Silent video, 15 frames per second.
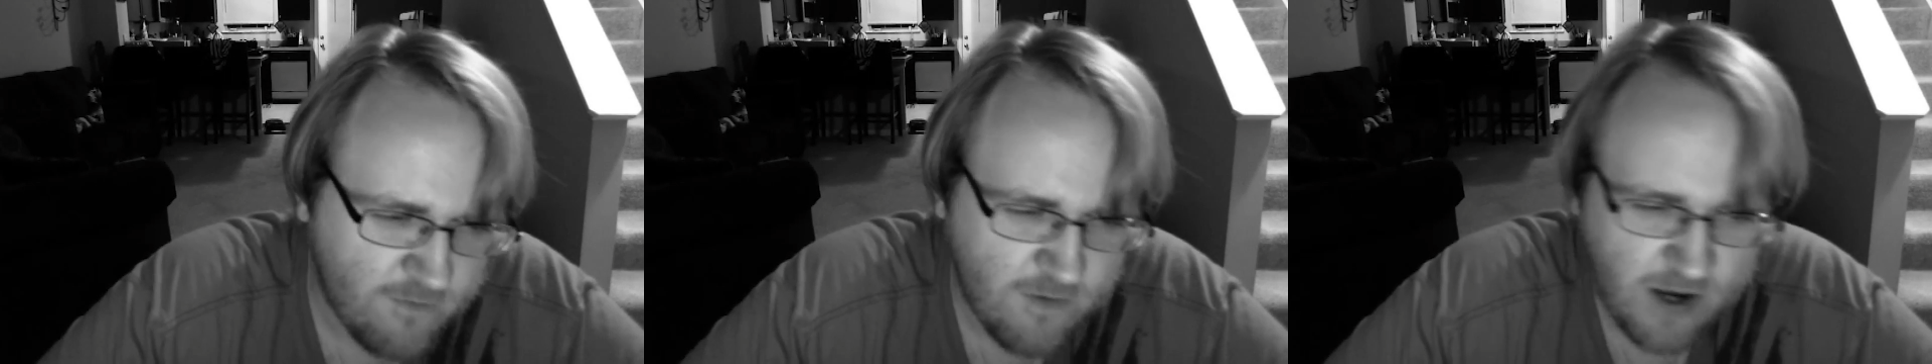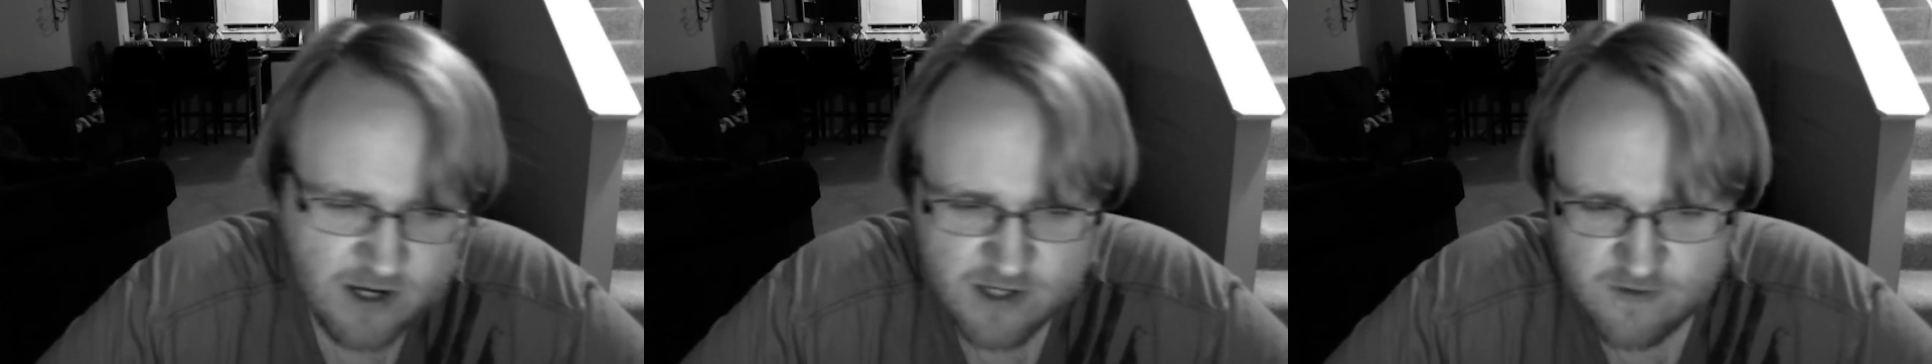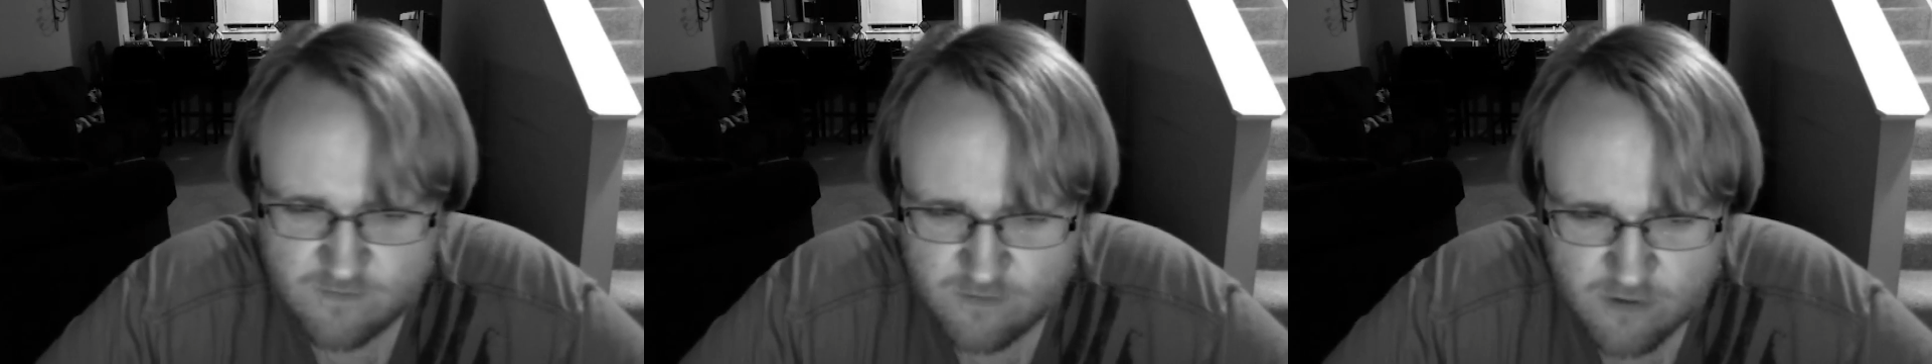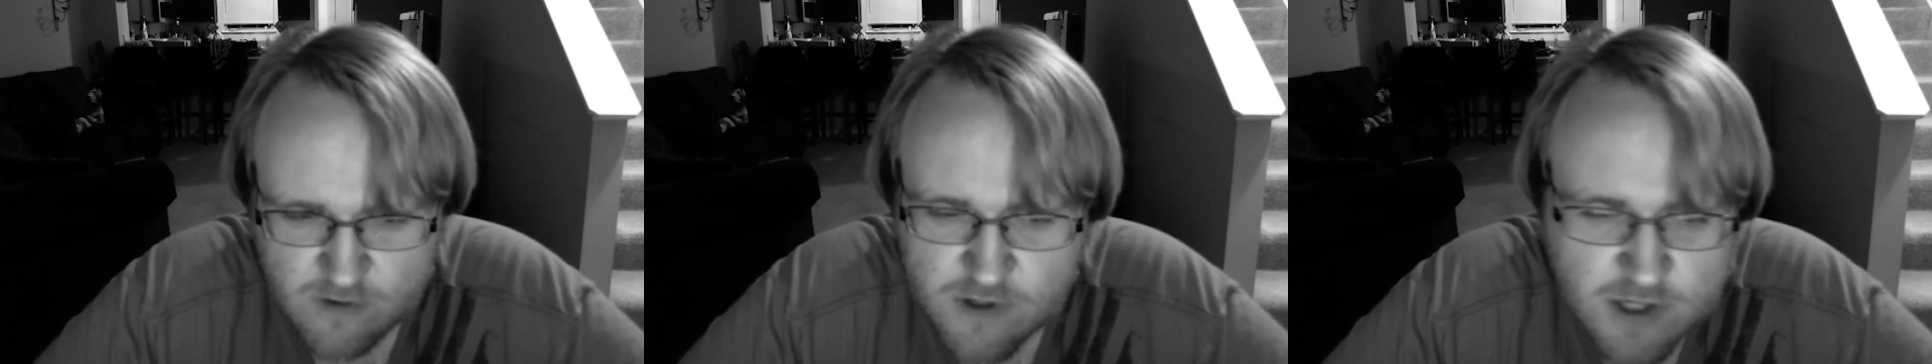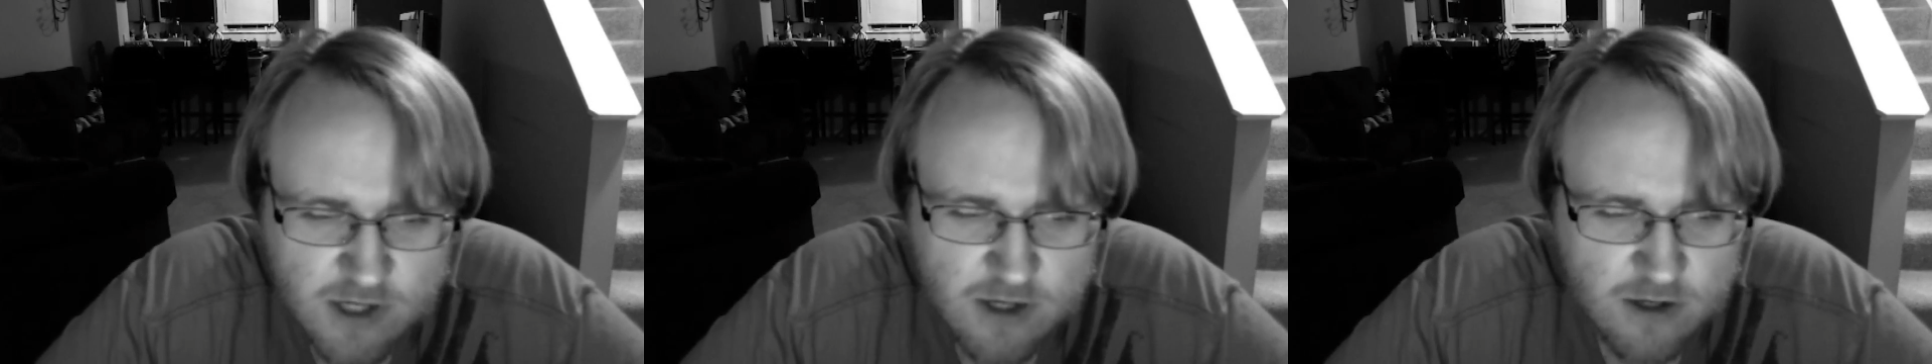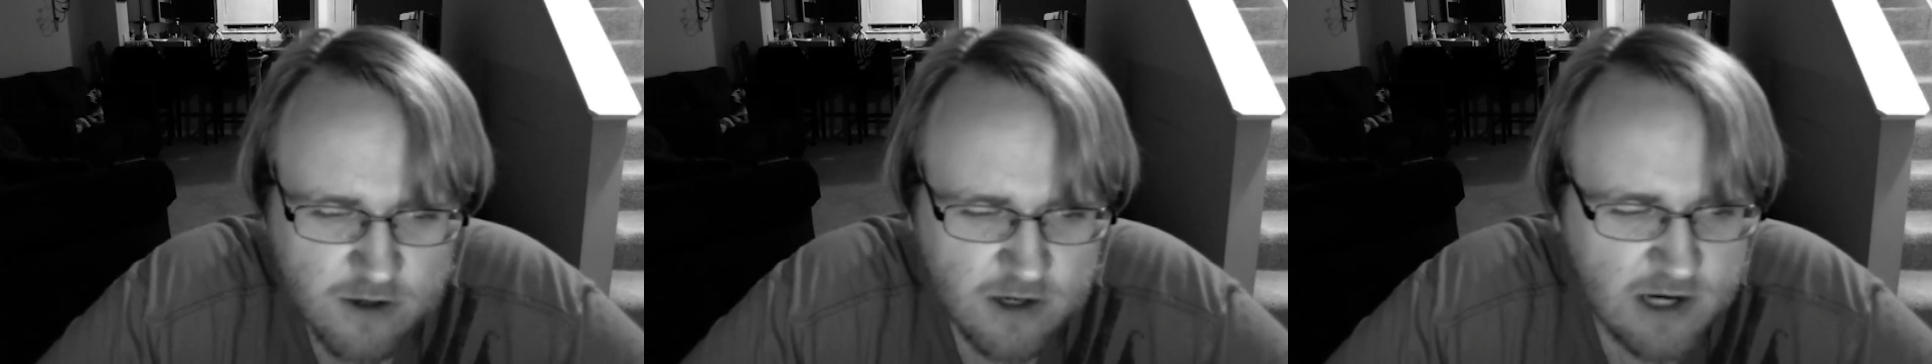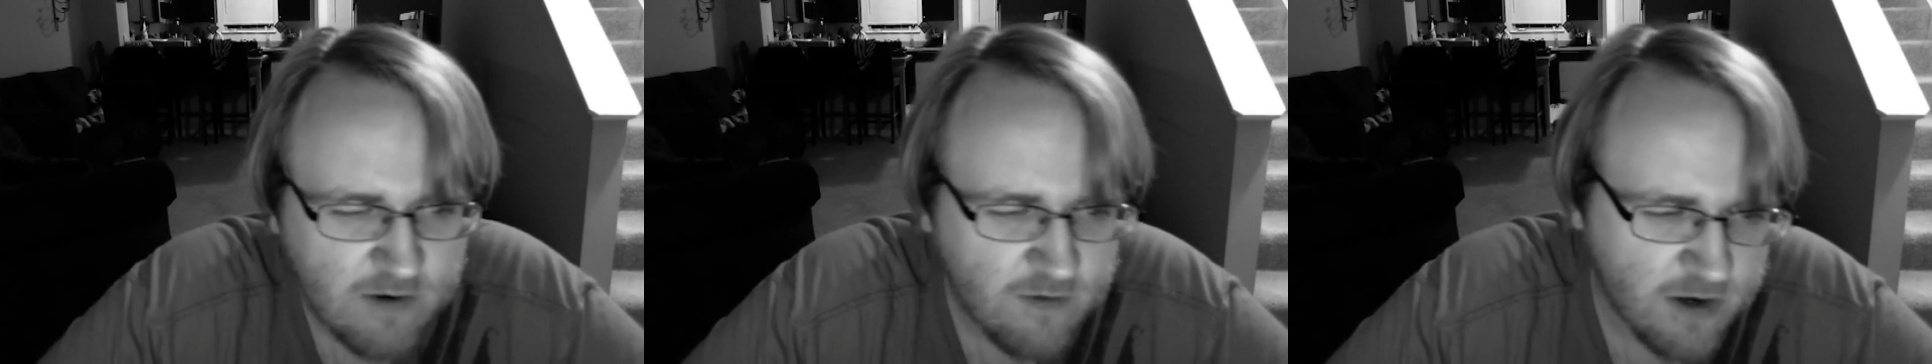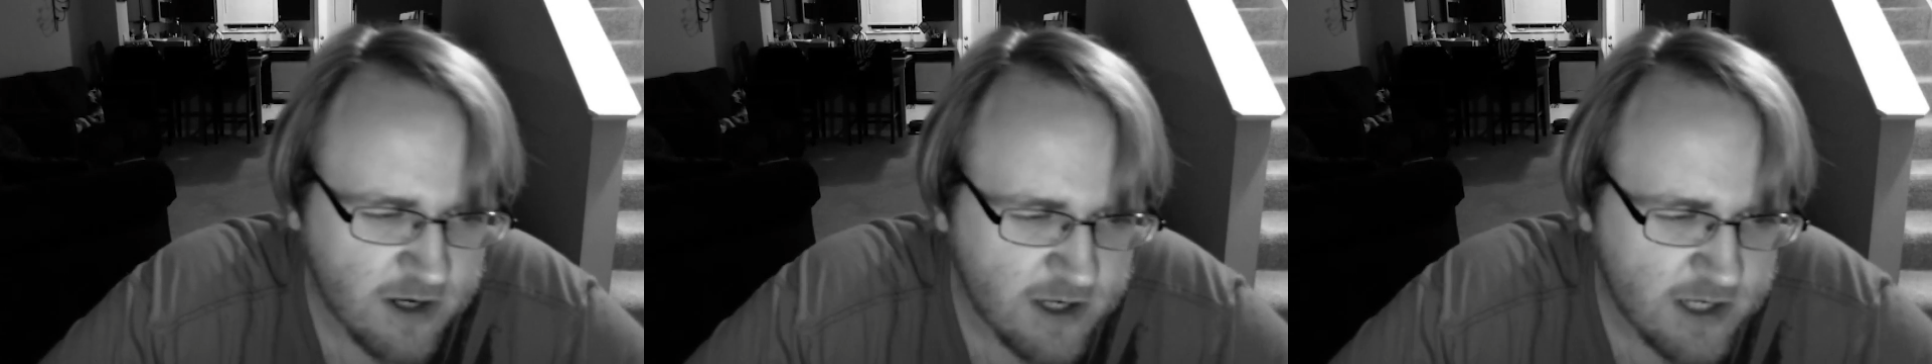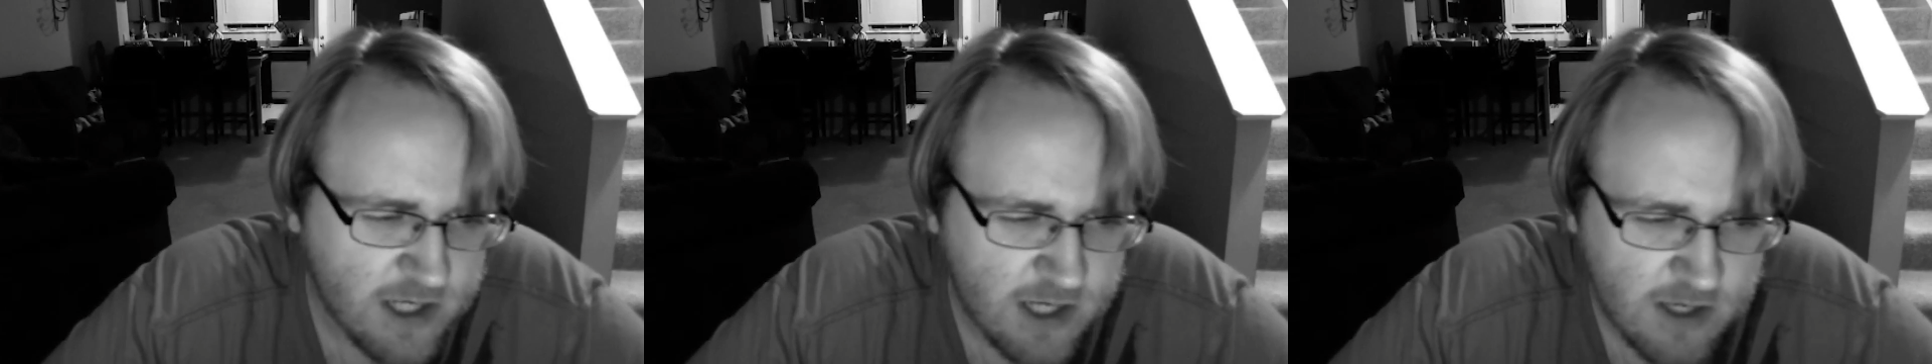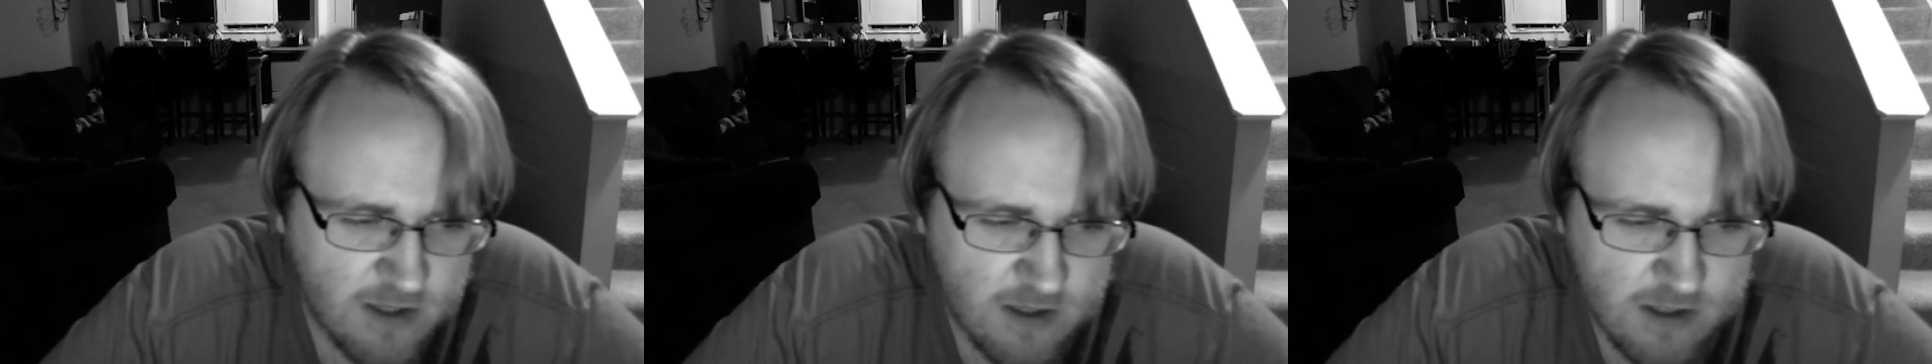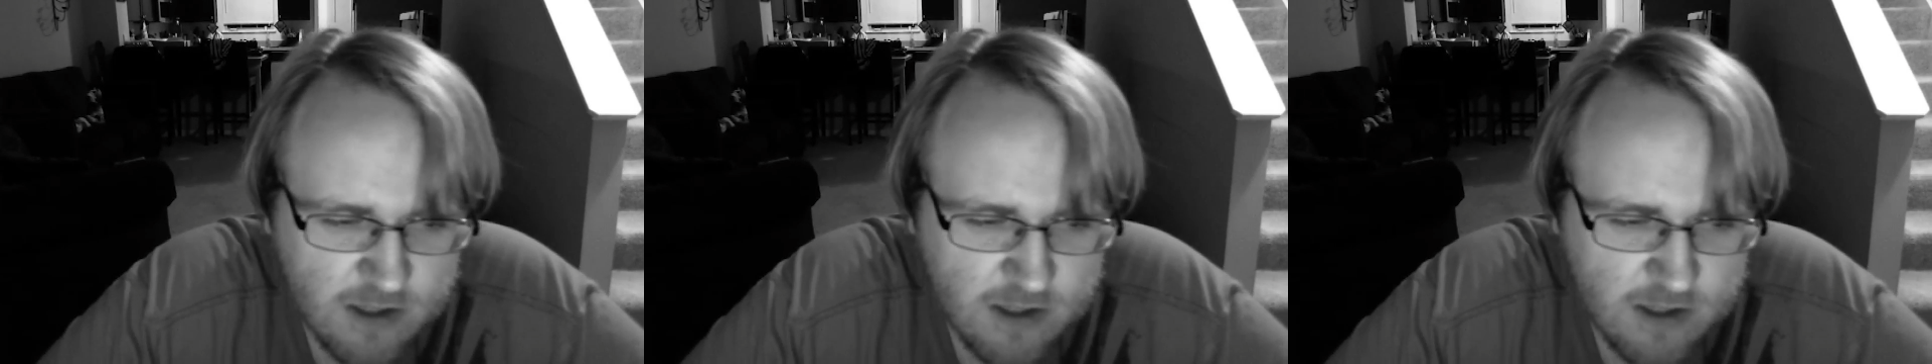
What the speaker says: and vice versa, you're never gonna see